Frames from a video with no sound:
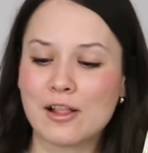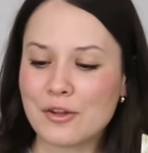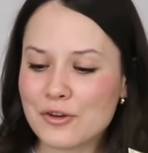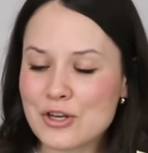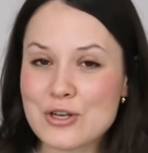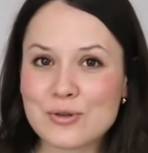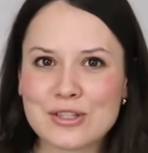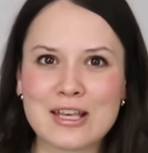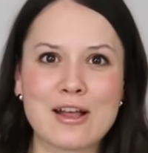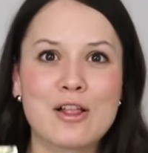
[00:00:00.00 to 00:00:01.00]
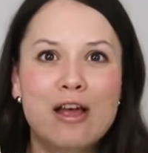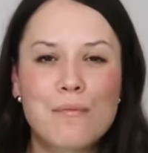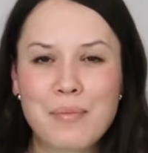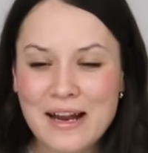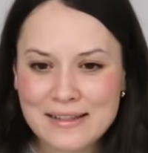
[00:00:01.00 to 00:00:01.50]
learn a new skill,
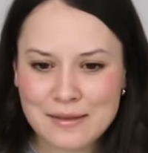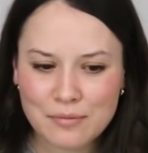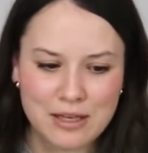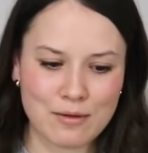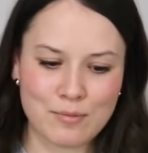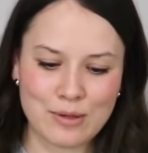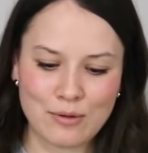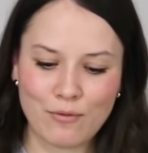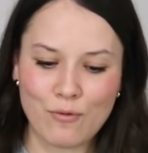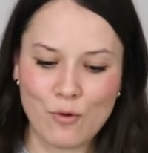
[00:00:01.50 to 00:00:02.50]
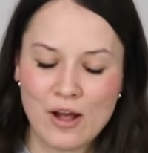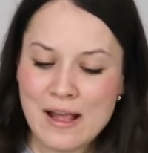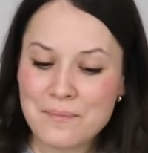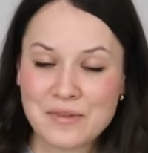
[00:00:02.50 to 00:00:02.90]
paint something beautiful.